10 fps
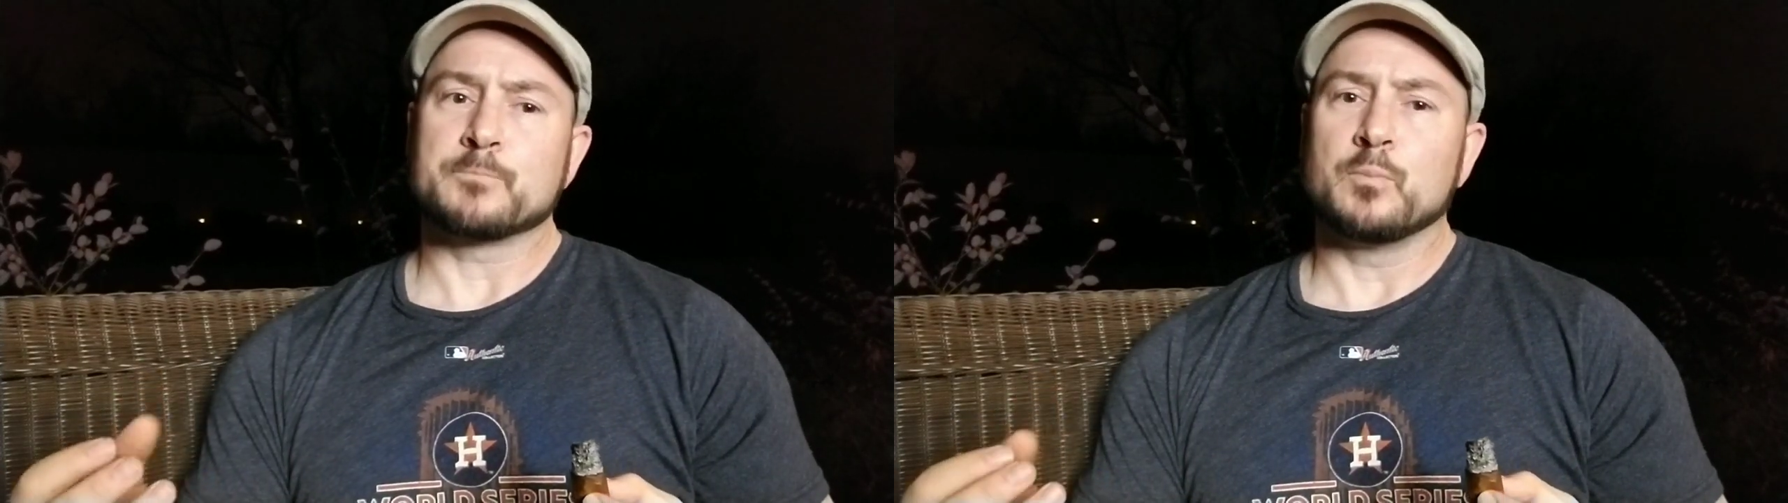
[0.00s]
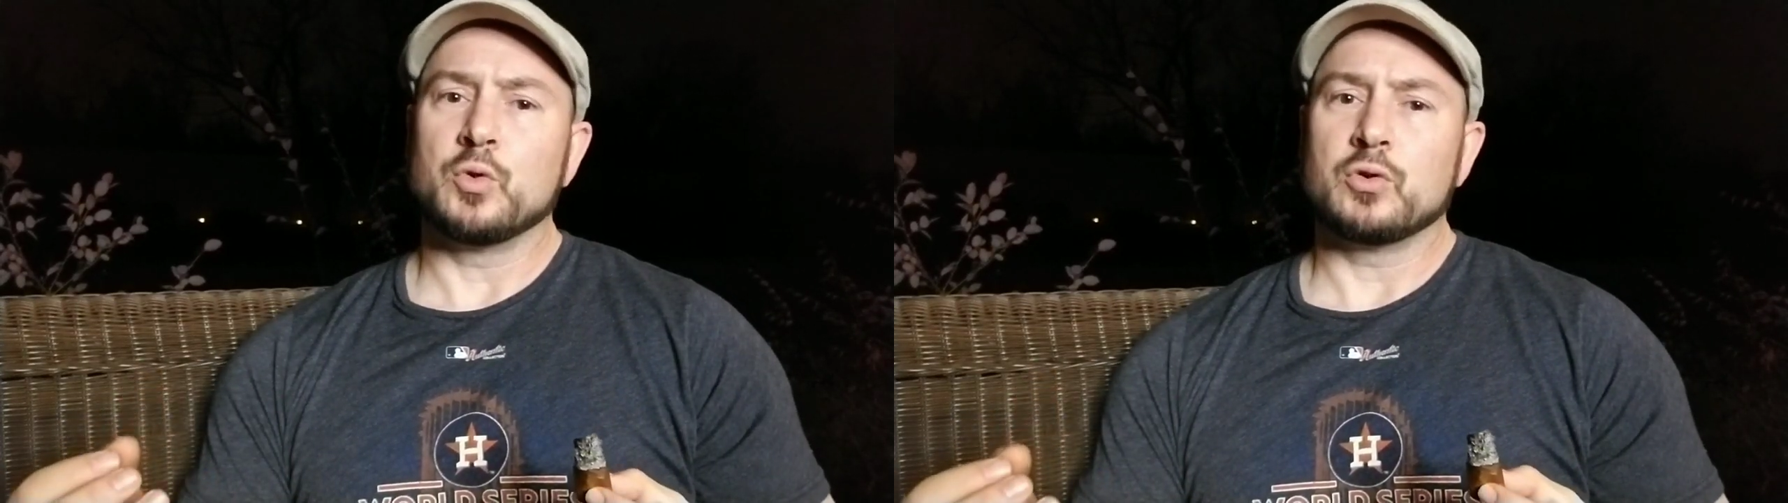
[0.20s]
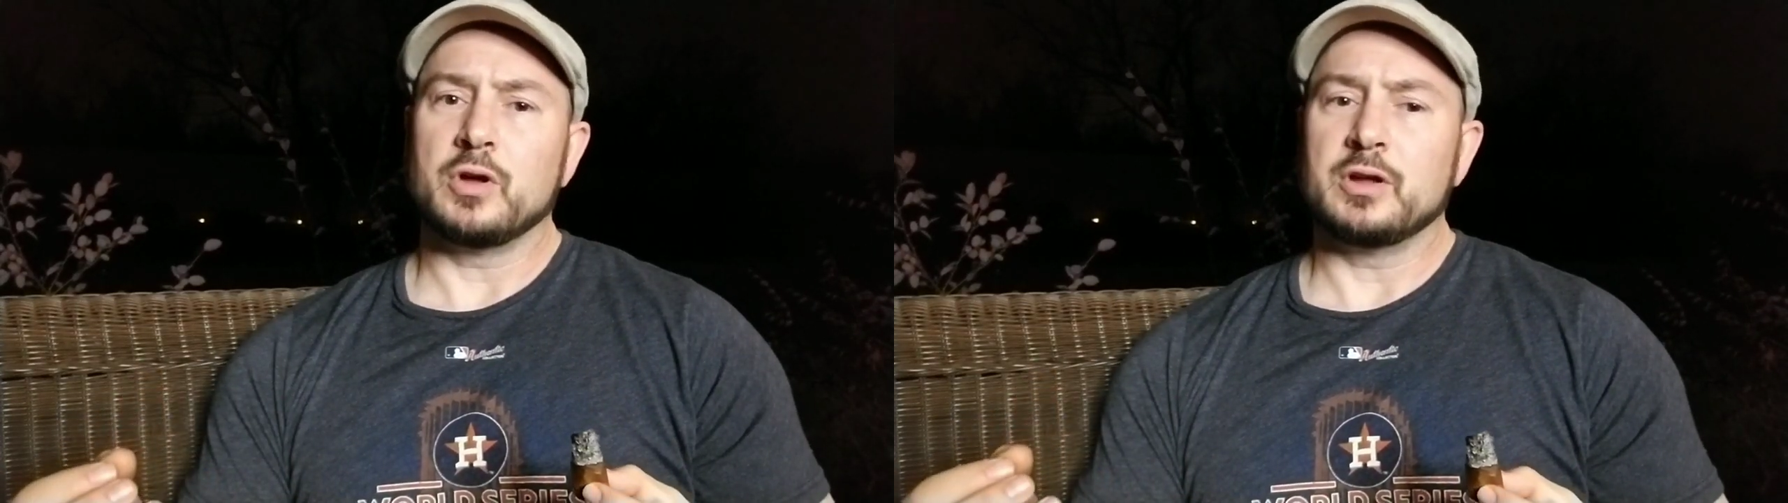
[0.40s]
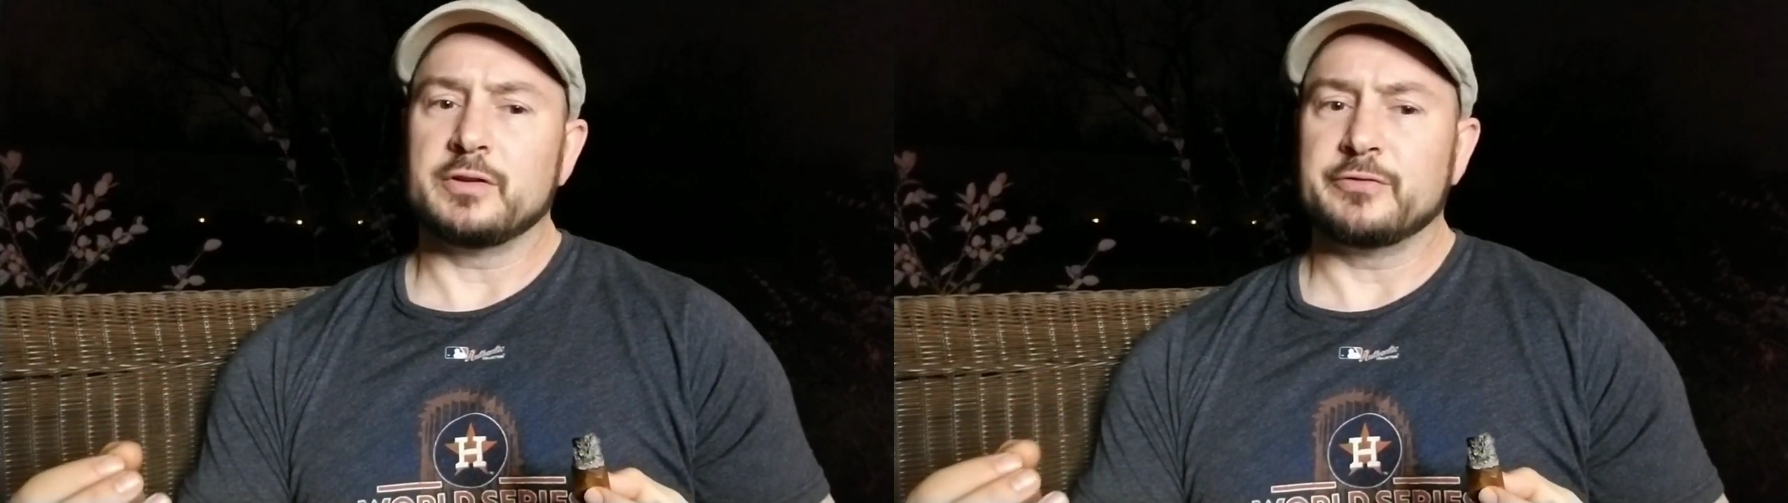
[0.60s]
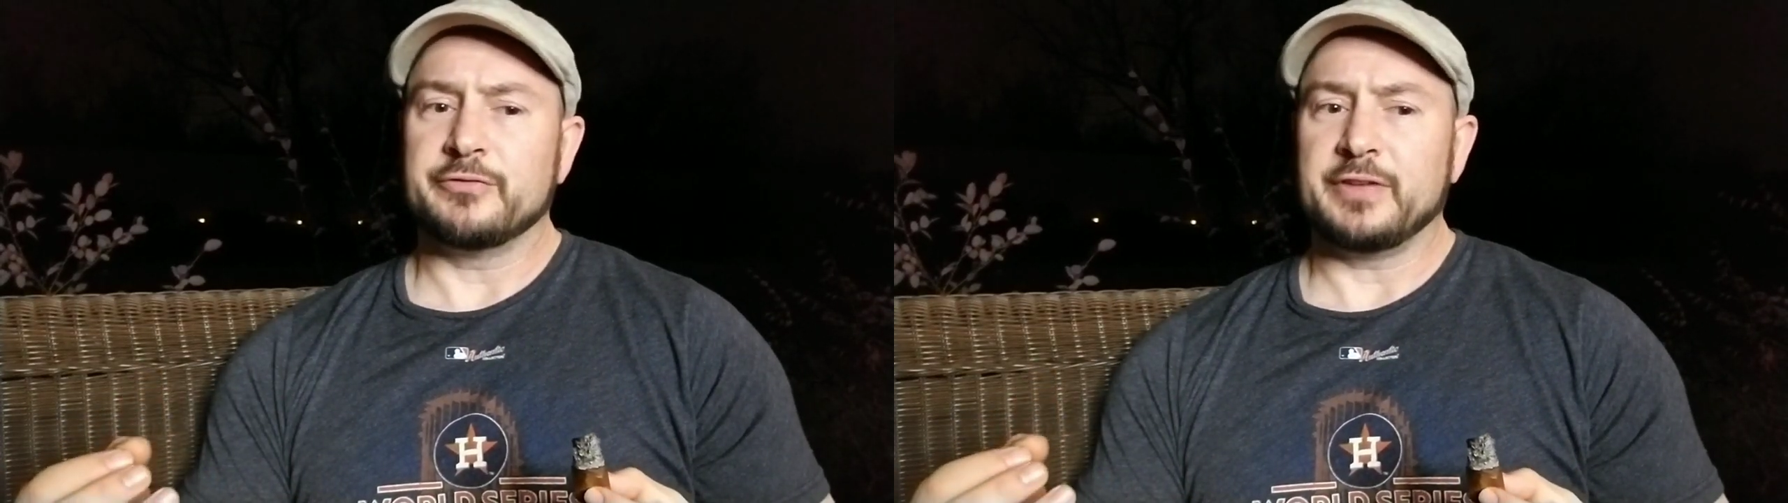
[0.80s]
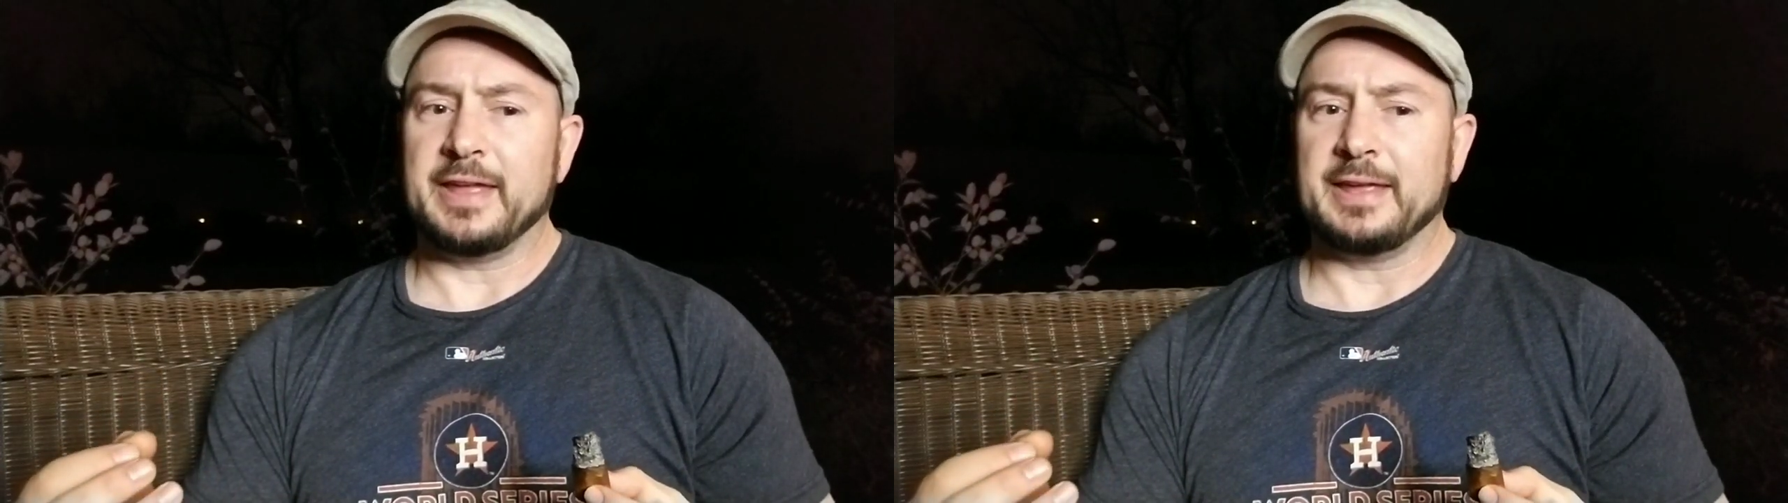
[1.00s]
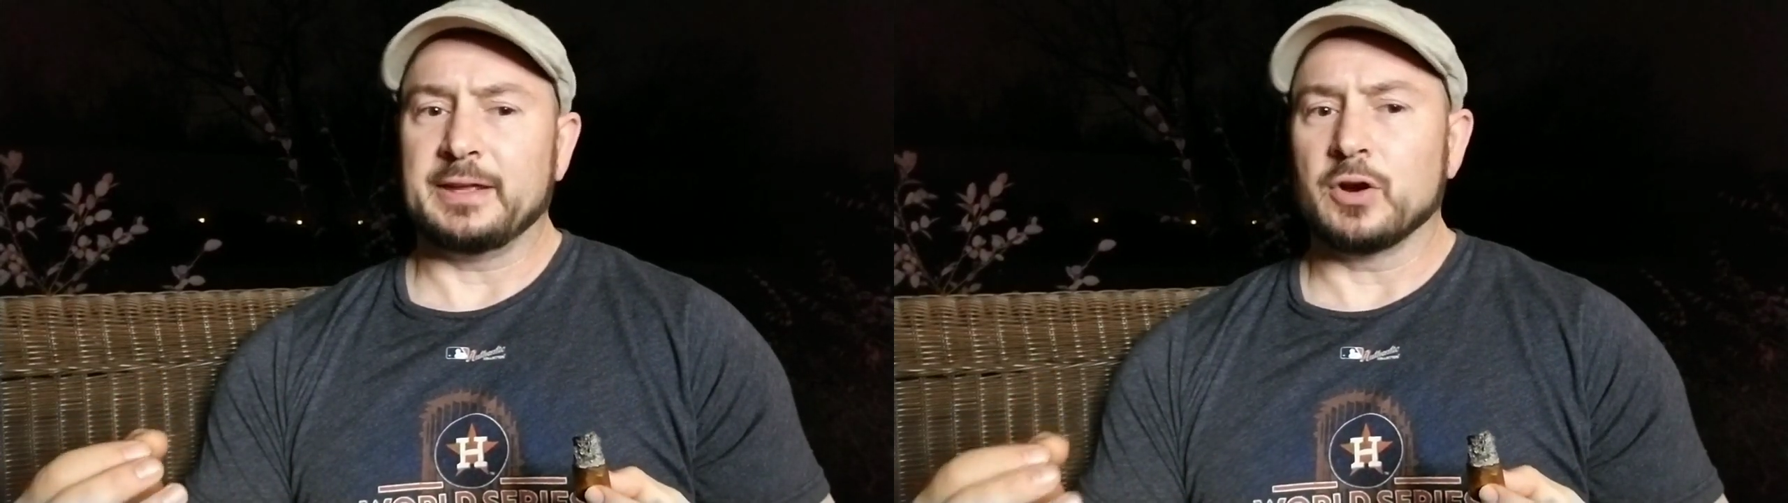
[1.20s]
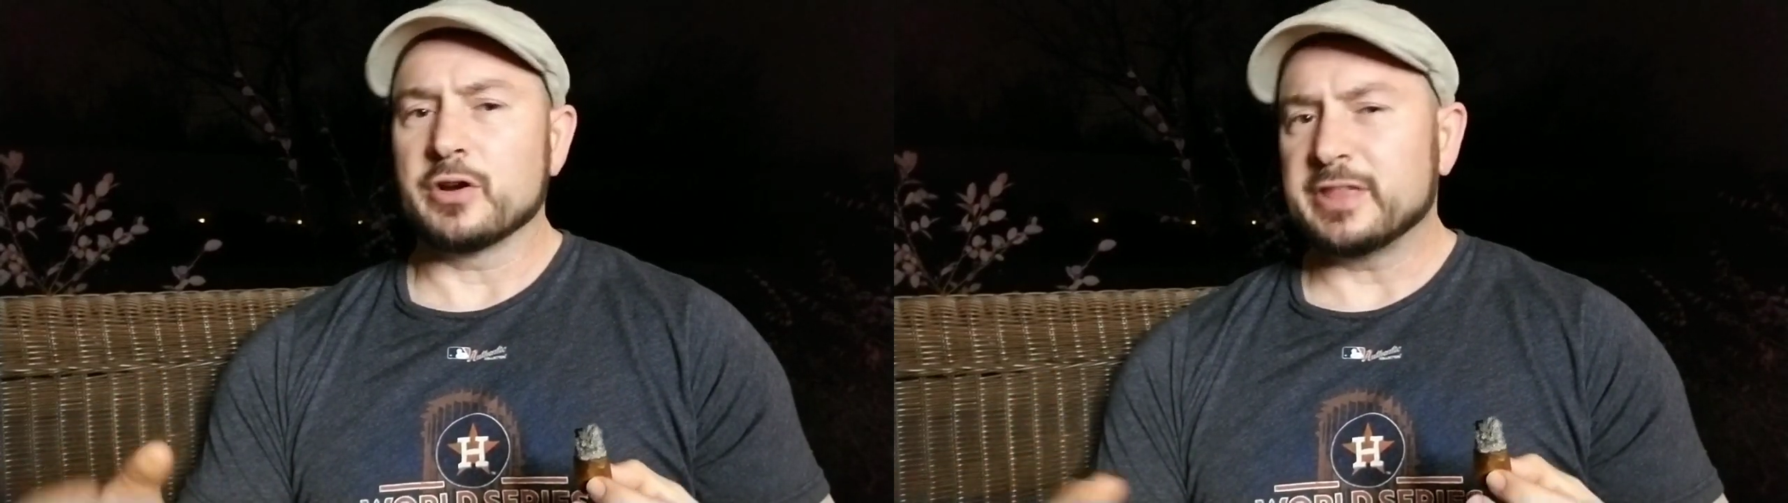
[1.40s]
more of
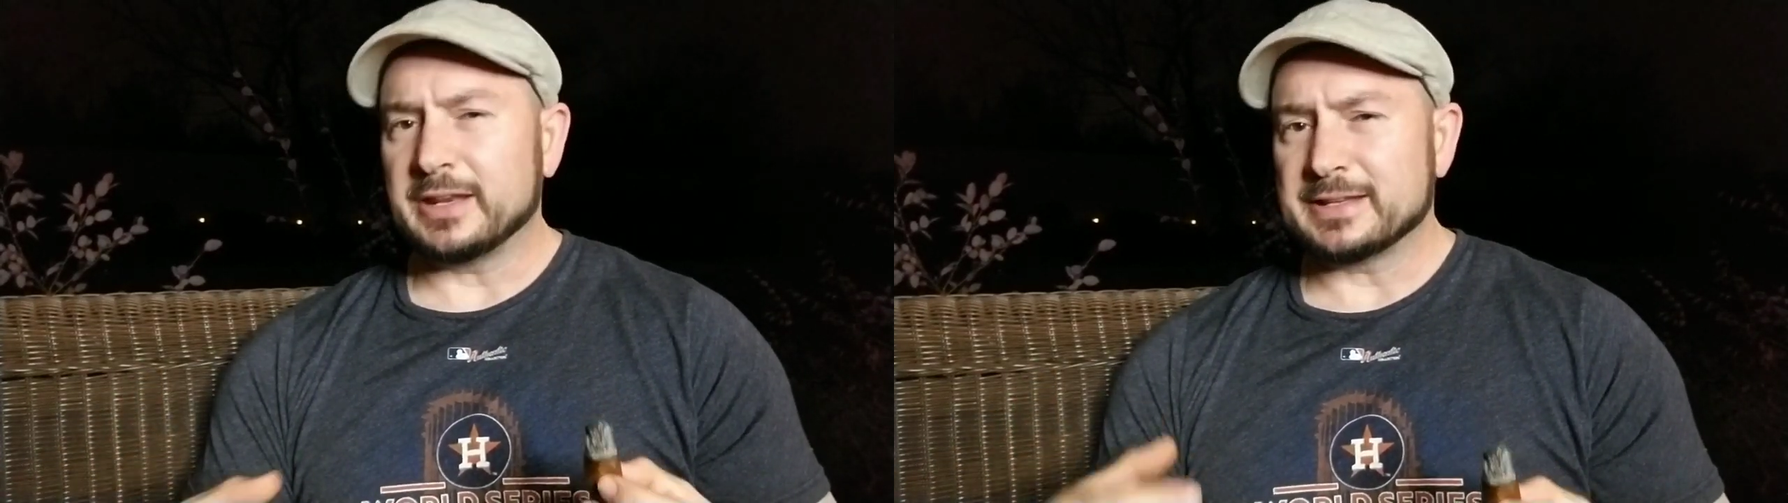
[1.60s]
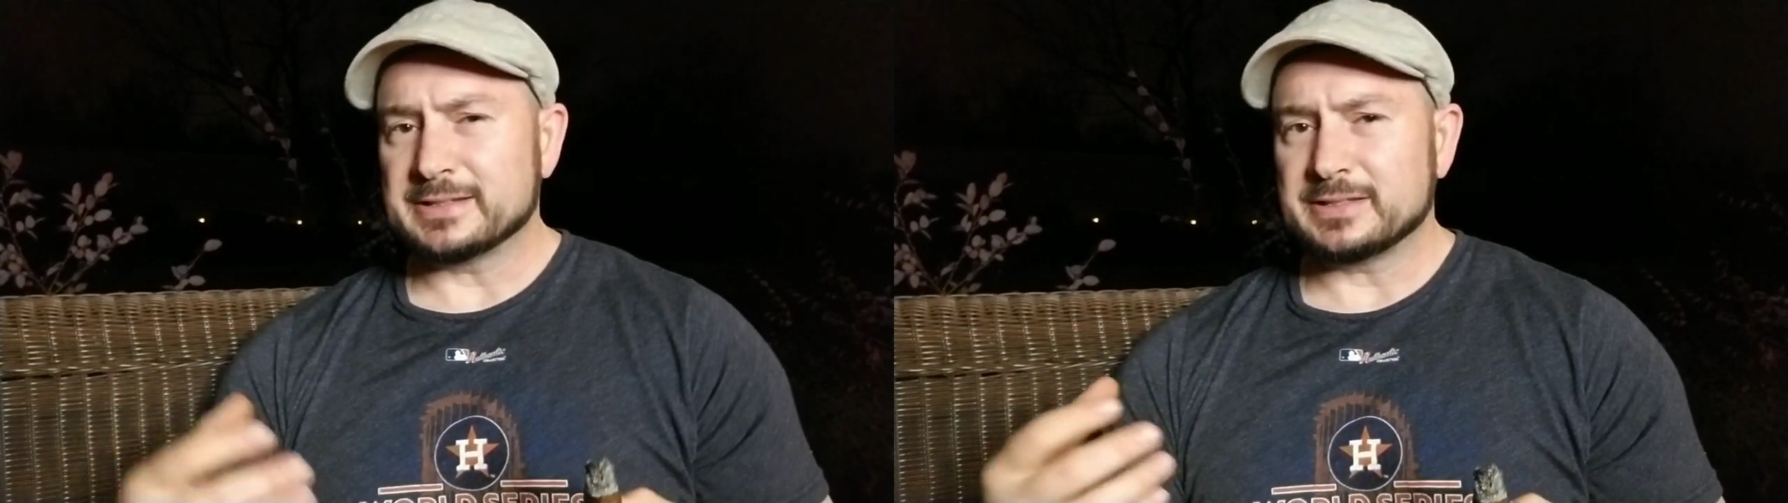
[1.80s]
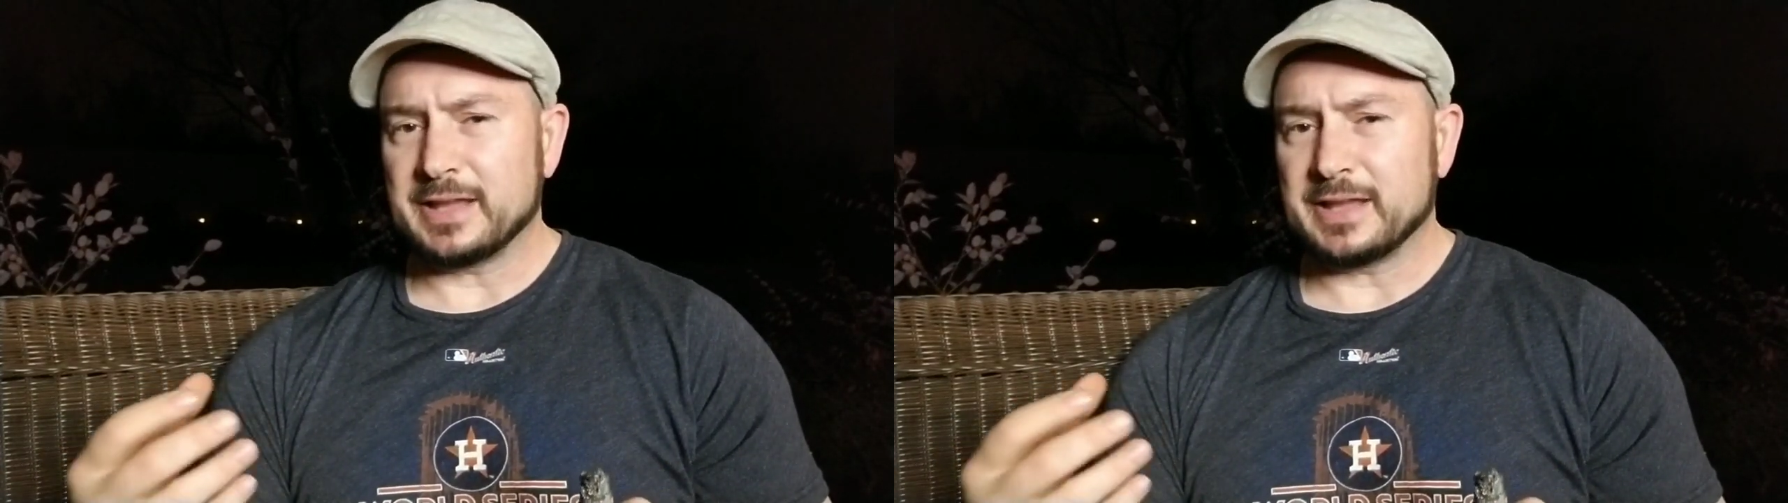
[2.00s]
a earthiness.